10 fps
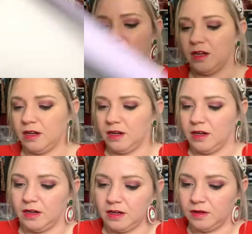
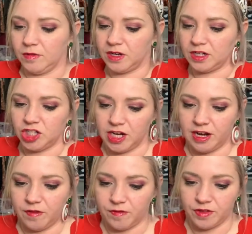And we're going to check
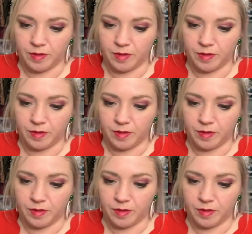out for the